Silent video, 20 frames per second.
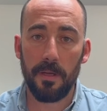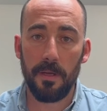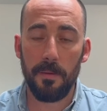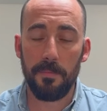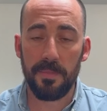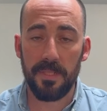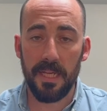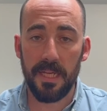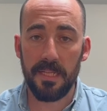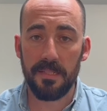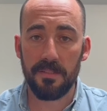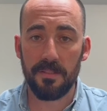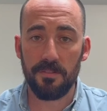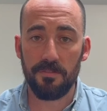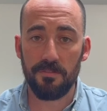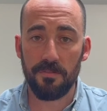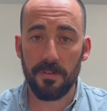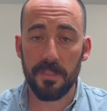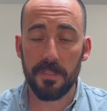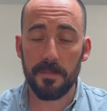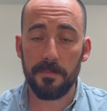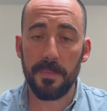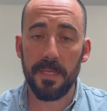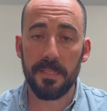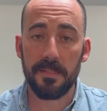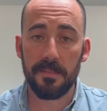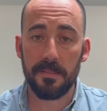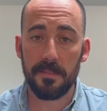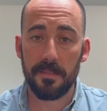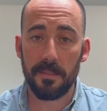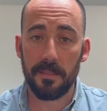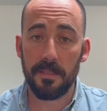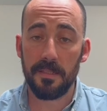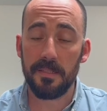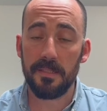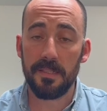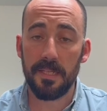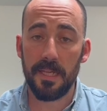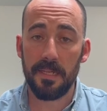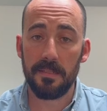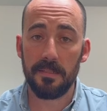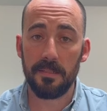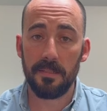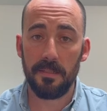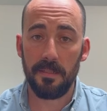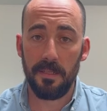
obtains and transmits consent